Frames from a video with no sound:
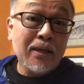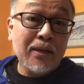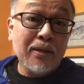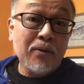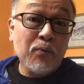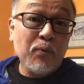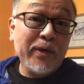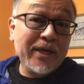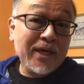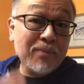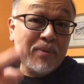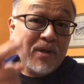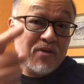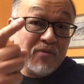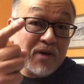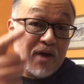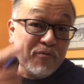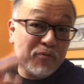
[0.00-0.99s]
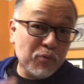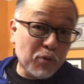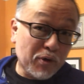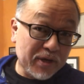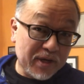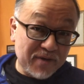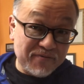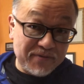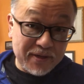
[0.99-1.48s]
We can be involved through our
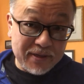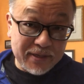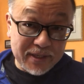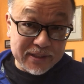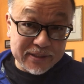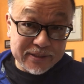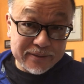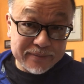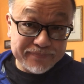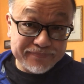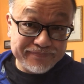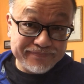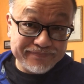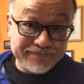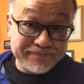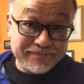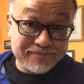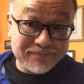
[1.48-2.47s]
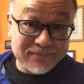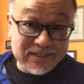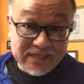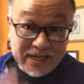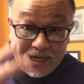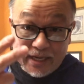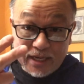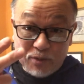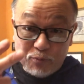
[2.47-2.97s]
giftedness.
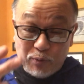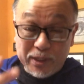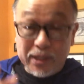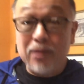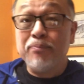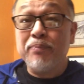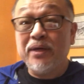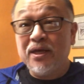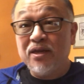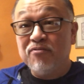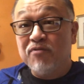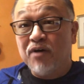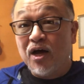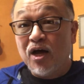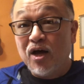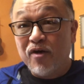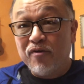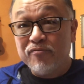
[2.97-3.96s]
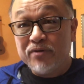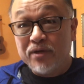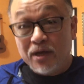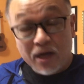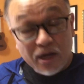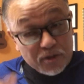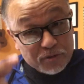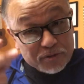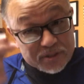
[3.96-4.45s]
Second, we can be involved
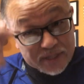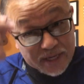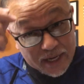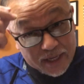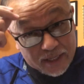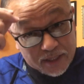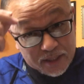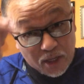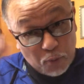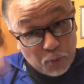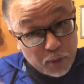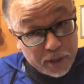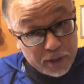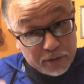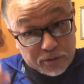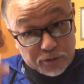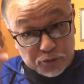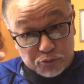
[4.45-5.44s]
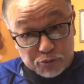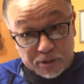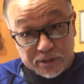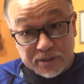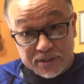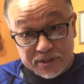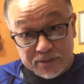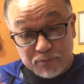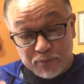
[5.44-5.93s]
understanding that we are
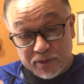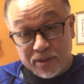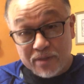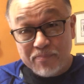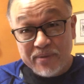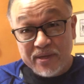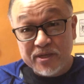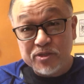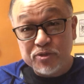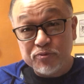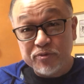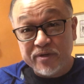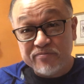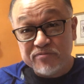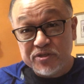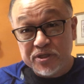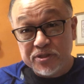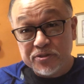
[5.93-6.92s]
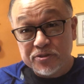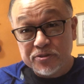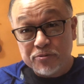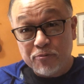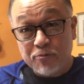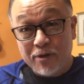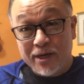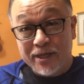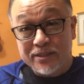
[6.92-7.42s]
entrusted with the ministry of Jesus
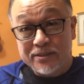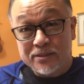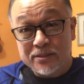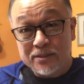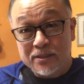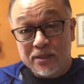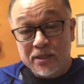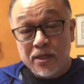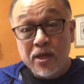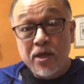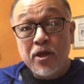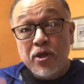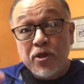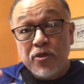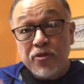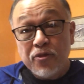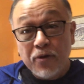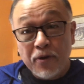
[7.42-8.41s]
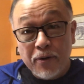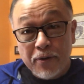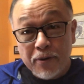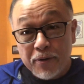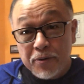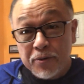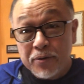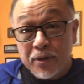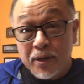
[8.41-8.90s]
Christ.
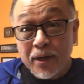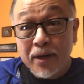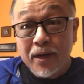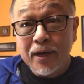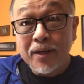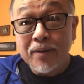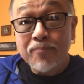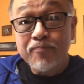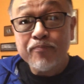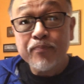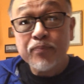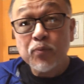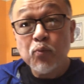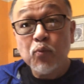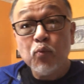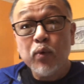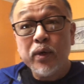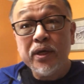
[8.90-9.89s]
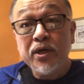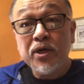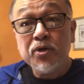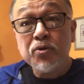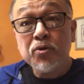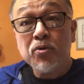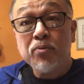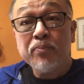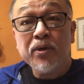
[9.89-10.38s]
Third, we
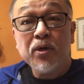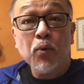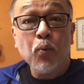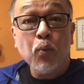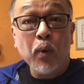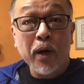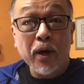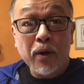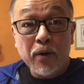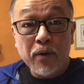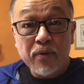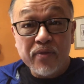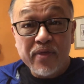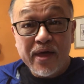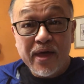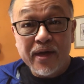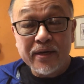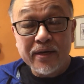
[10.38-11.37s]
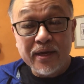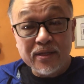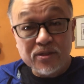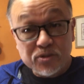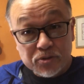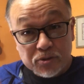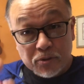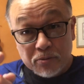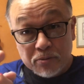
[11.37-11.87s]
need to be aware that in
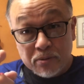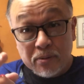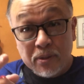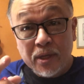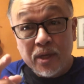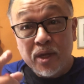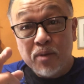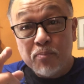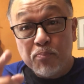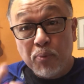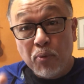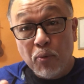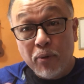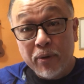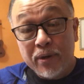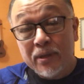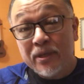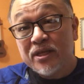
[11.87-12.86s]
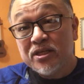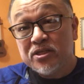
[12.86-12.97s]
certain important